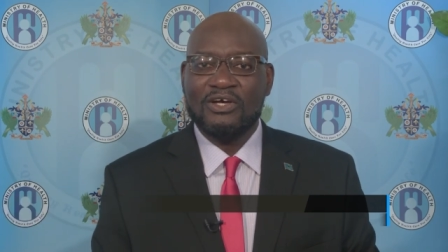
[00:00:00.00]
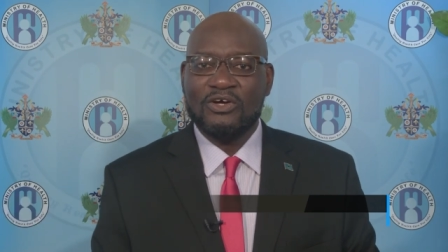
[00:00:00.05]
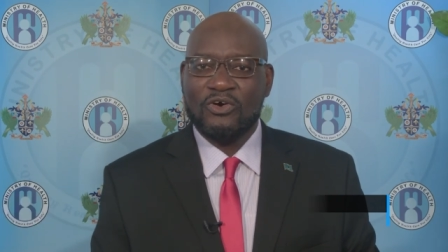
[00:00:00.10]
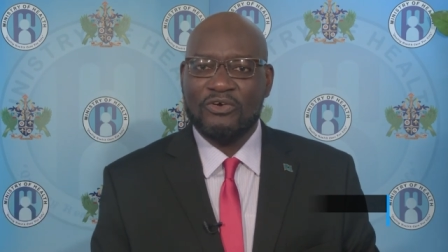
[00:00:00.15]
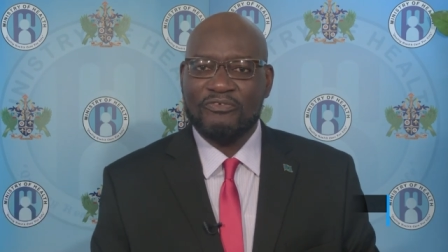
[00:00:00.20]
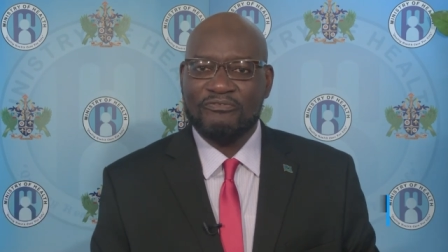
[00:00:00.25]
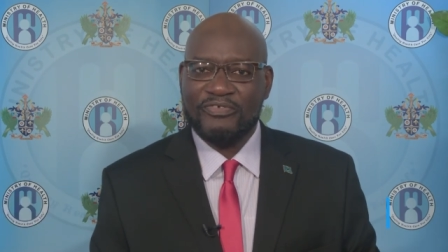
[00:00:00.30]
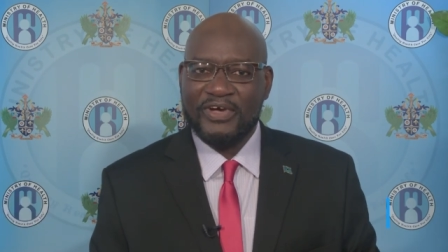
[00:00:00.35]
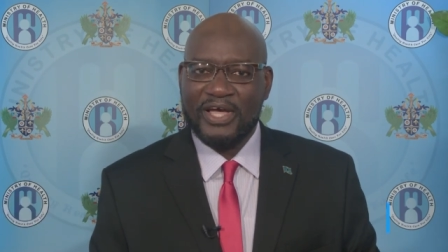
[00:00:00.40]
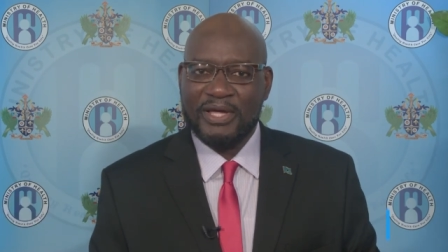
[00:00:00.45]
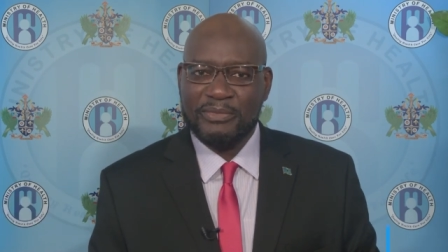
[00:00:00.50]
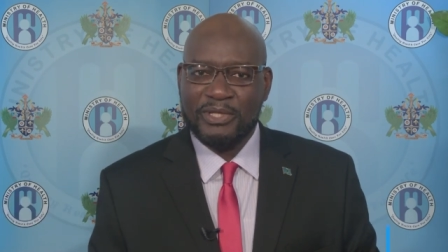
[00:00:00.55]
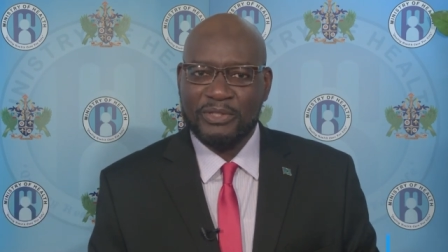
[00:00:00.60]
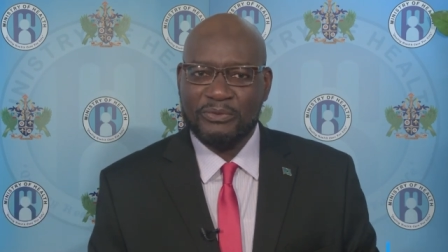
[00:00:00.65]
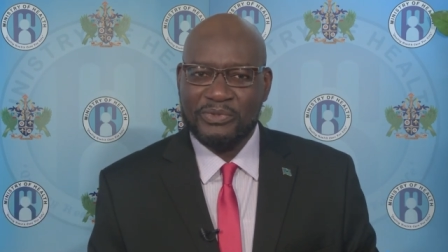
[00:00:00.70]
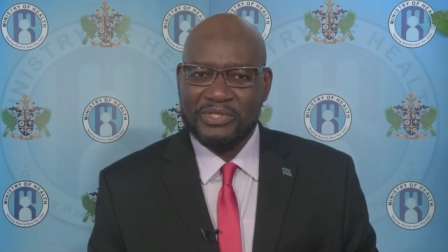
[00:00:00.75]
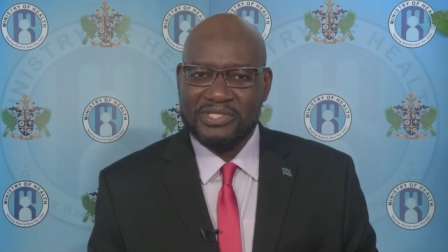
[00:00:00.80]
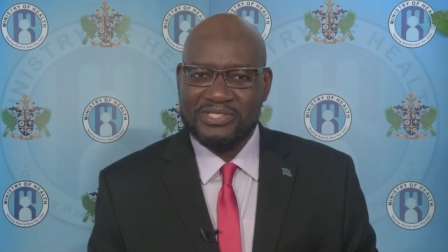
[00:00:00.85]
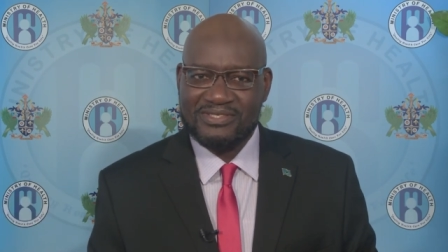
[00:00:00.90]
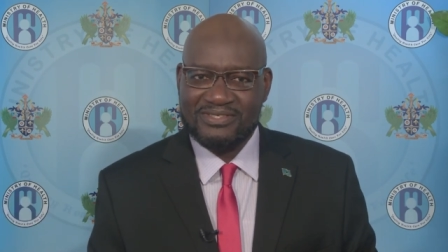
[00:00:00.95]

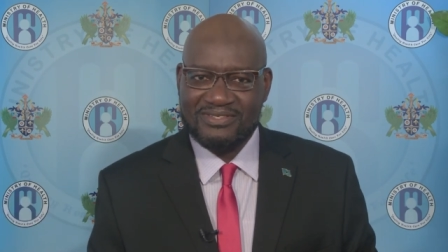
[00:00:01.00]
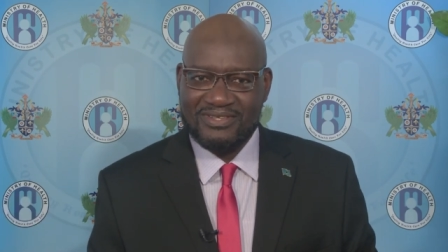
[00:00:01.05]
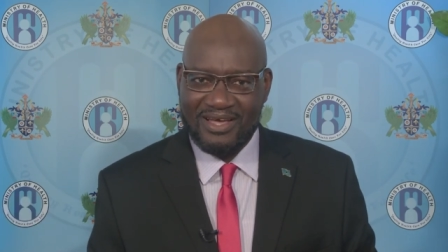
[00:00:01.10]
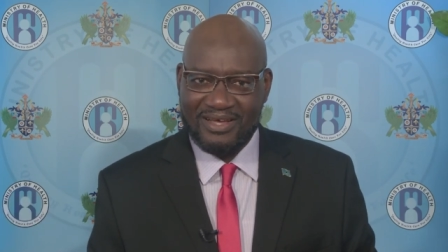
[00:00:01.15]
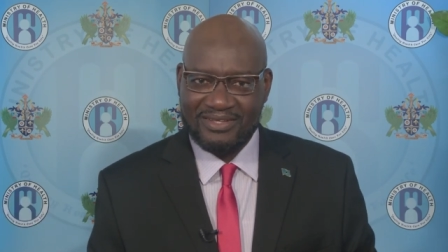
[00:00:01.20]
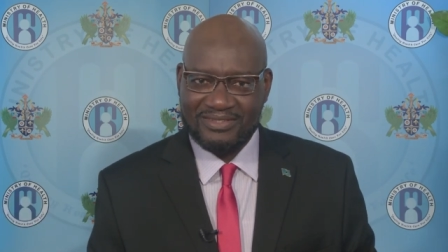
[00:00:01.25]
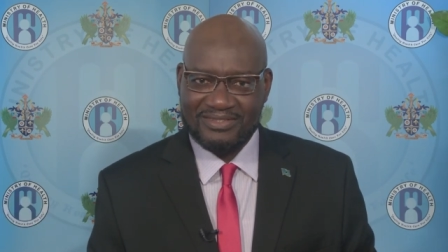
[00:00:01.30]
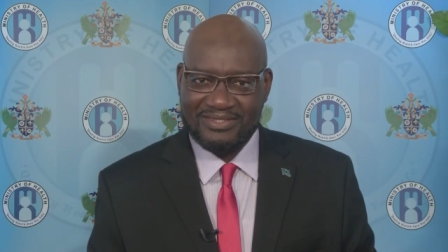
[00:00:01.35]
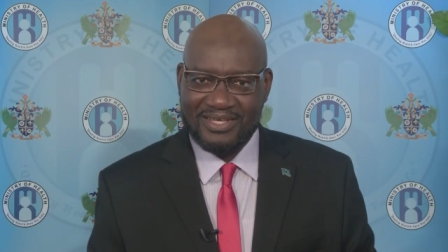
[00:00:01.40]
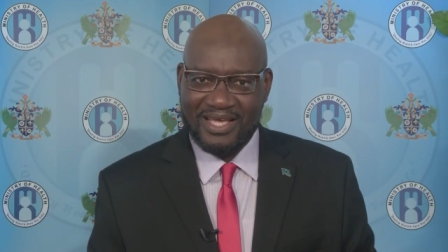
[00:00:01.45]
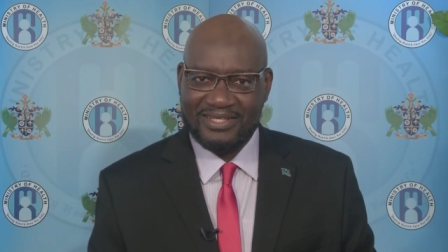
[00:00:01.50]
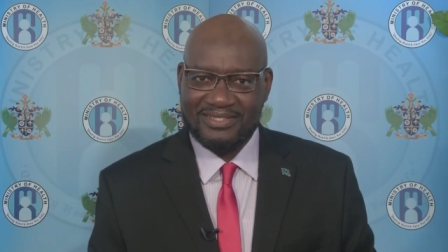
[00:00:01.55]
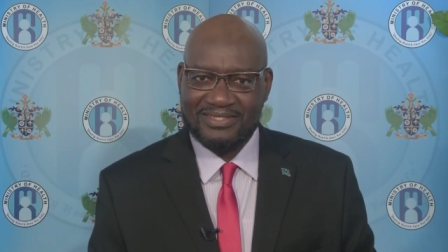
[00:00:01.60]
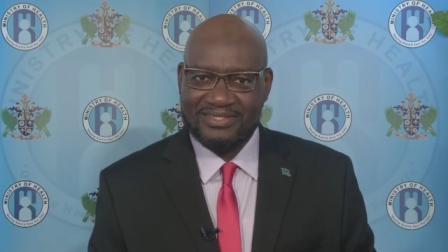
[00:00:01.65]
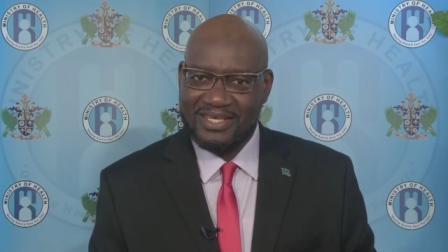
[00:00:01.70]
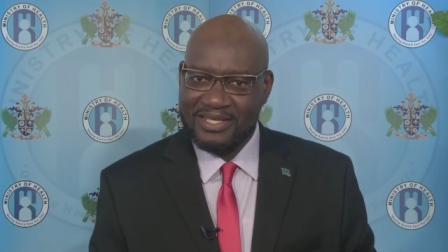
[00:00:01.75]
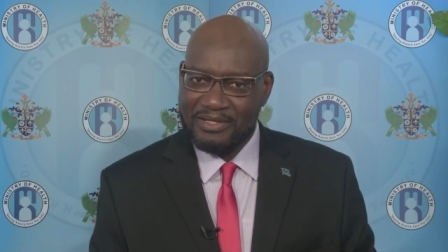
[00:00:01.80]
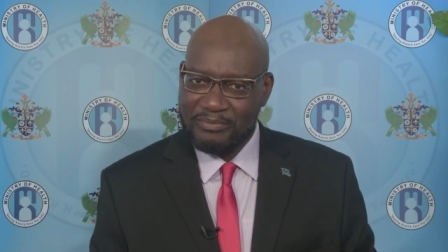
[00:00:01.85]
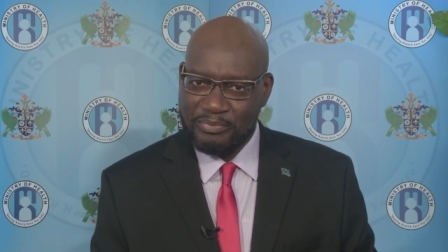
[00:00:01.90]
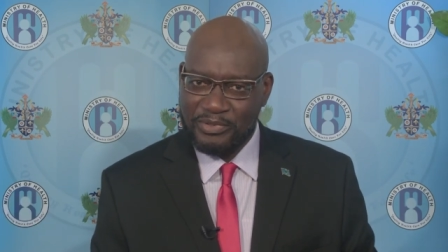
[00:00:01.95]
confinement will start at
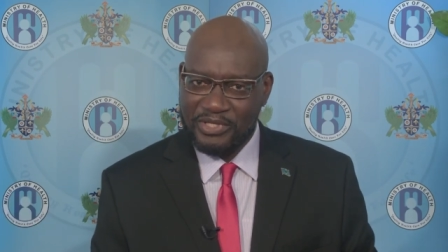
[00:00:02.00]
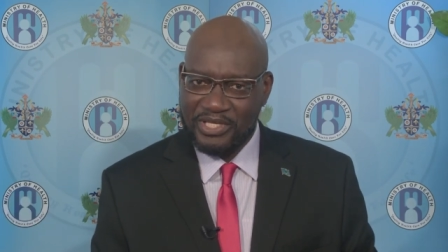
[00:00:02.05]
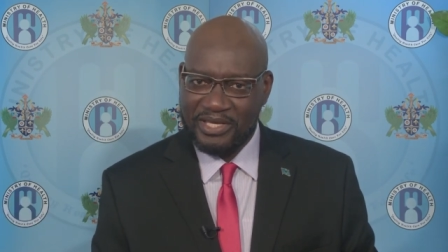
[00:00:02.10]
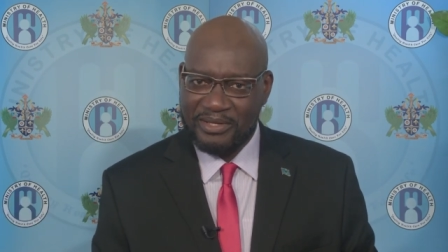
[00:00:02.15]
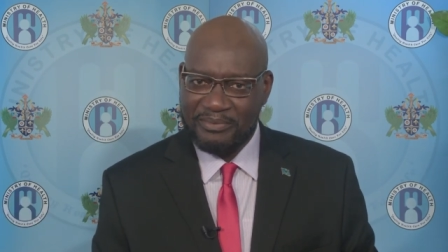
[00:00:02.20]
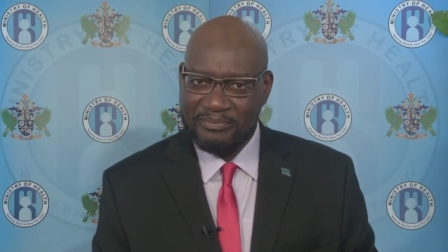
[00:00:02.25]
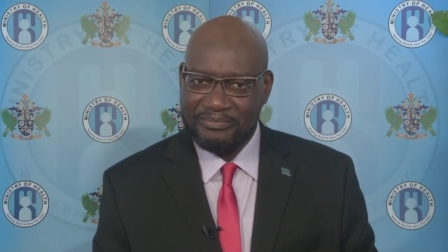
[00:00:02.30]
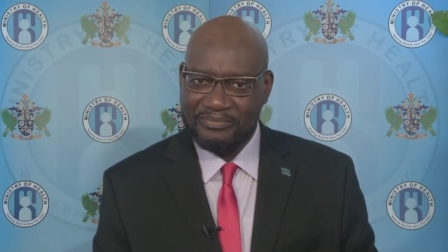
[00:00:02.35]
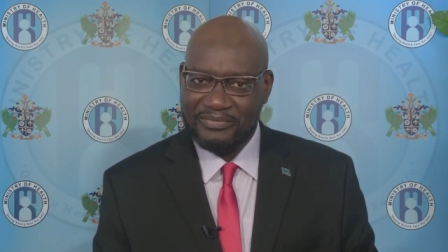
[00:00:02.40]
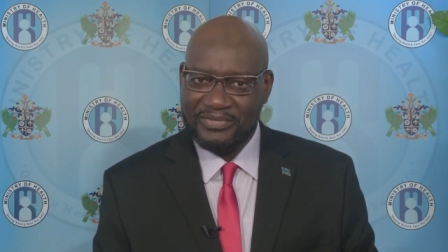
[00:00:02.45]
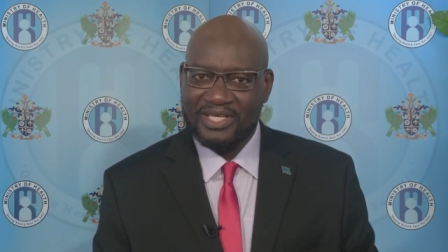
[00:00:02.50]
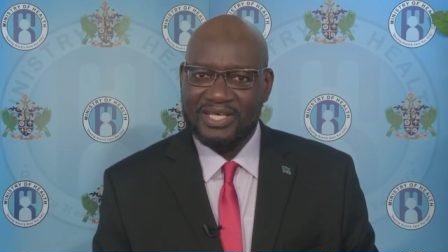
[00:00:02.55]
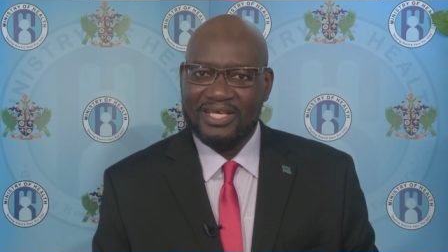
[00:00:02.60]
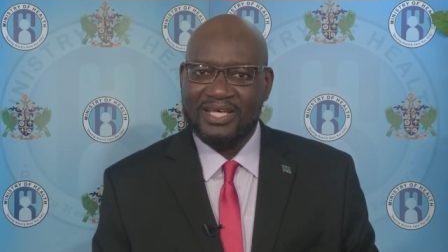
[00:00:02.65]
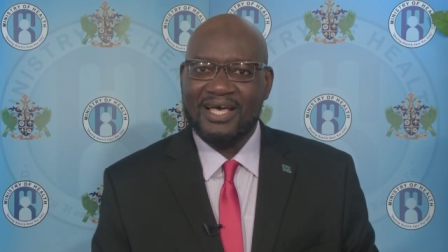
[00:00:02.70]
10 p.m.